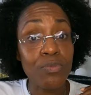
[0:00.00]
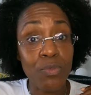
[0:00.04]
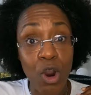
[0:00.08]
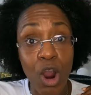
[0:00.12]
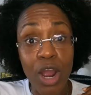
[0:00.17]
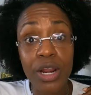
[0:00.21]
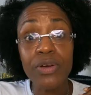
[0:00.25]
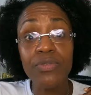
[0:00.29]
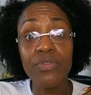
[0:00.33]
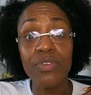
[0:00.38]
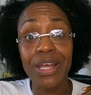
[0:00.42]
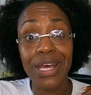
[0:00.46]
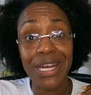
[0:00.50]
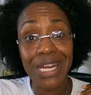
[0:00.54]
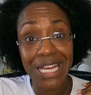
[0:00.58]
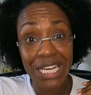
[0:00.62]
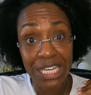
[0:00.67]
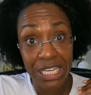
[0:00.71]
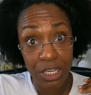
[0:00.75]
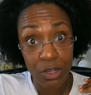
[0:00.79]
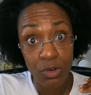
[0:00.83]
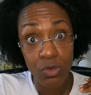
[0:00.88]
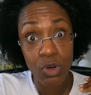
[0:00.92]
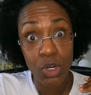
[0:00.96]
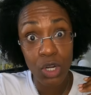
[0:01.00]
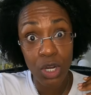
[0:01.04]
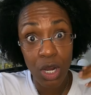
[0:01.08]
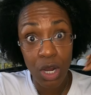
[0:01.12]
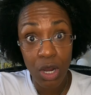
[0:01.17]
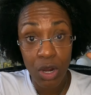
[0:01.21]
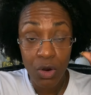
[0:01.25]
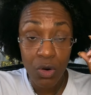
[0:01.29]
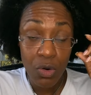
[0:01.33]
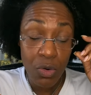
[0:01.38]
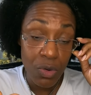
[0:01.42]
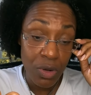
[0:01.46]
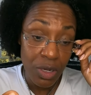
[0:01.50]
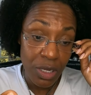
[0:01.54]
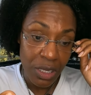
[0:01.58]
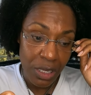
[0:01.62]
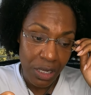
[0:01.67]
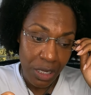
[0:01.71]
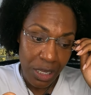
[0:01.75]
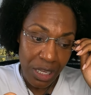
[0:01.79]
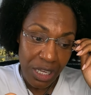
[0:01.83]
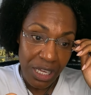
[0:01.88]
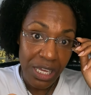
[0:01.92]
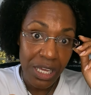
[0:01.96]
Part of letting guilt go
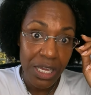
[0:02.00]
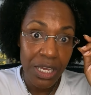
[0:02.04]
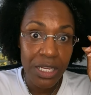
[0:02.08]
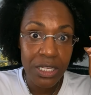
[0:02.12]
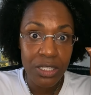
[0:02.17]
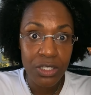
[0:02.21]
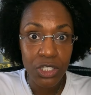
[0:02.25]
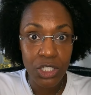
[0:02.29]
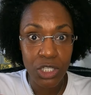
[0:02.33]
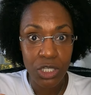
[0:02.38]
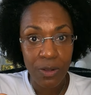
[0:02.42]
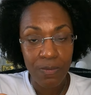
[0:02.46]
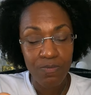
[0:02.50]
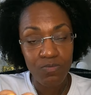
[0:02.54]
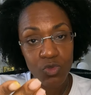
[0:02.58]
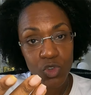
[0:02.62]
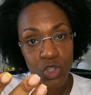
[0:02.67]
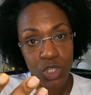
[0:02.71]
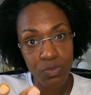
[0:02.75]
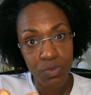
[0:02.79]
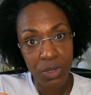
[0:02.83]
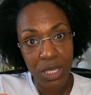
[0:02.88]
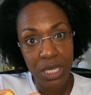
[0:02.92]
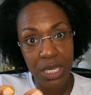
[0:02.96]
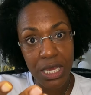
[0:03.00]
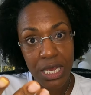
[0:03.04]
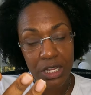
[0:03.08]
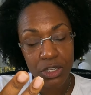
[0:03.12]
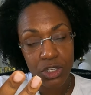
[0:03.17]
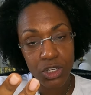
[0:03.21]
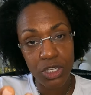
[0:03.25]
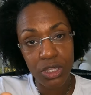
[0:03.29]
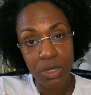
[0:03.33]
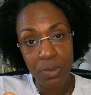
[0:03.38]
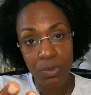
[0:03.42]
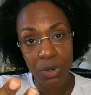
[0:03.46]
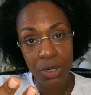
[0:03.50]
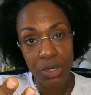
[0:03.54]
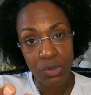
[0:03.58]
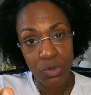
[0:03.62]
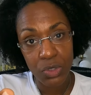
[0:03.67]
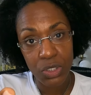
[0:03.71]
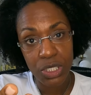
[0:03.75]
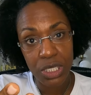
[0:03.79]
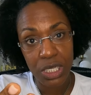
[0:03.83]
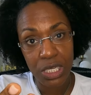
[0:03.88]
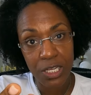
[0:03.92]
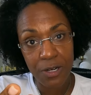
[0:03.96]
is speaking to the
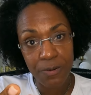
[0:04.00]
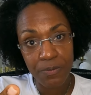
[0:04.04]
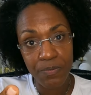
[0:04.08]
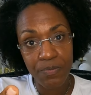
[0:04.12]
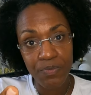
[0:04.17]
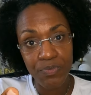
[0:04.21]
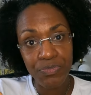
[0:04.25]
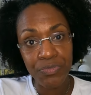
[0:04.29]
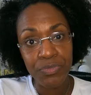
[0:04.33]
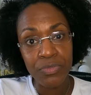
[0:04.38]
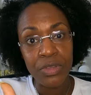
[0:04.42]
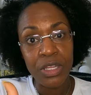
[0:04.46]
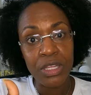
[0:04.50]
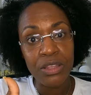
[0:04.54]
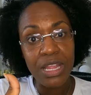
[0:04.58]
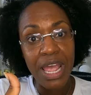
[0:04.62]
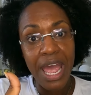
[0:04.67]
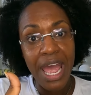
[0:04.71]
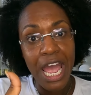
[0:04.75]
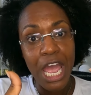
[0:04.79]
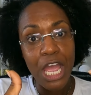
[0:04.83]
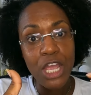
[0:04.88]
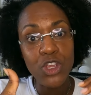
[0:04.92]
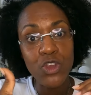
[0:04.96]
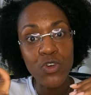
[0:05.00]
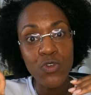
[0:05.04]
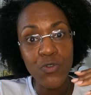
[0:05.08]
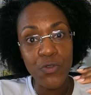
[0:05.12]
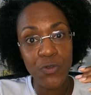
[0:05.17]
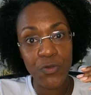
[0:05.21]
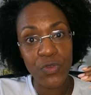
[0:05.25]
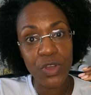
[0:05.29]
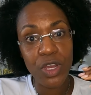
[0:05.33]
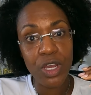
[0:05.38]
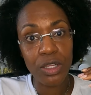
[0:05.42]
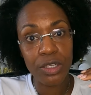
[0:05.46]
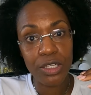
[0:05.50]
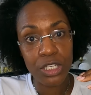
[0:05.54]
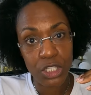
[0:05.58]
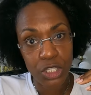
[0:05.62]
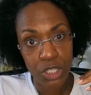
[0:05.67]
person that you feel